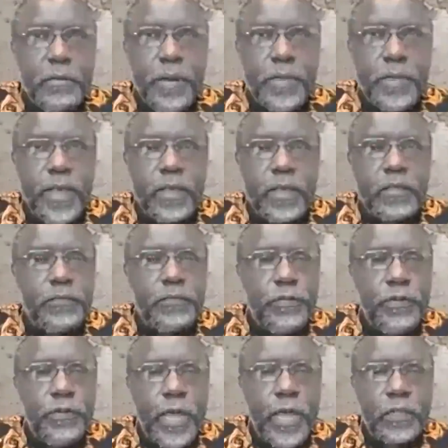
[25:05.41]
But just a
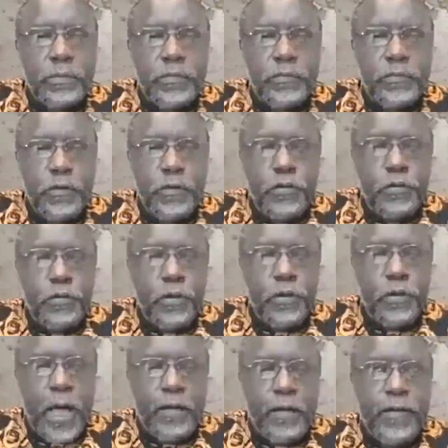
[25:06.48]
few days before you
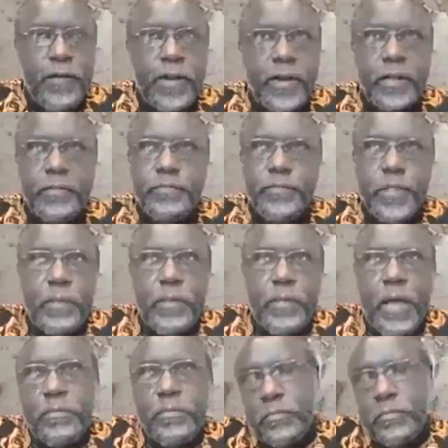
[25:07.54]
are funded,
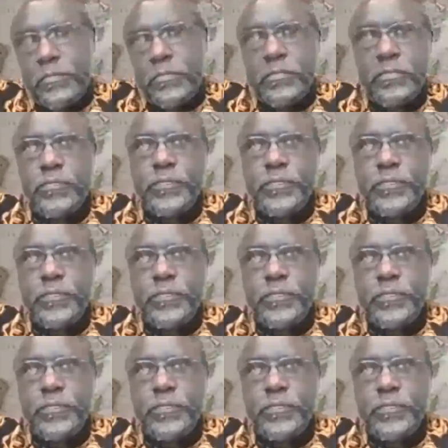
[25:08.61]
I'm